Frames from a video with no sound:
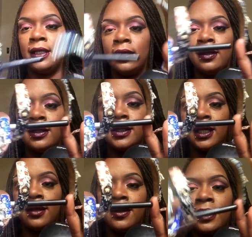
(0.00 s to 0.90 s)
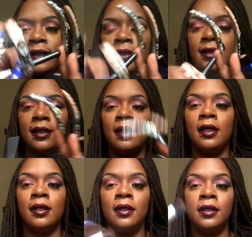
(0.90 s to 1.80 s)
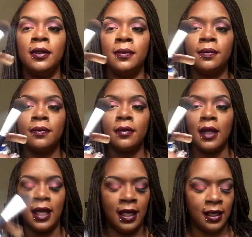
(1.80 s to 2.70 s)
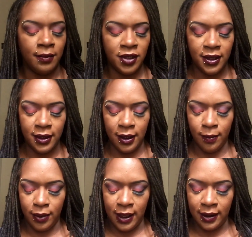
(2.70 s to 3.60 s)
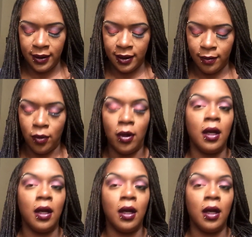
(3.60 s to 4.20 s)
it looks like this. And I'm just going to blend some more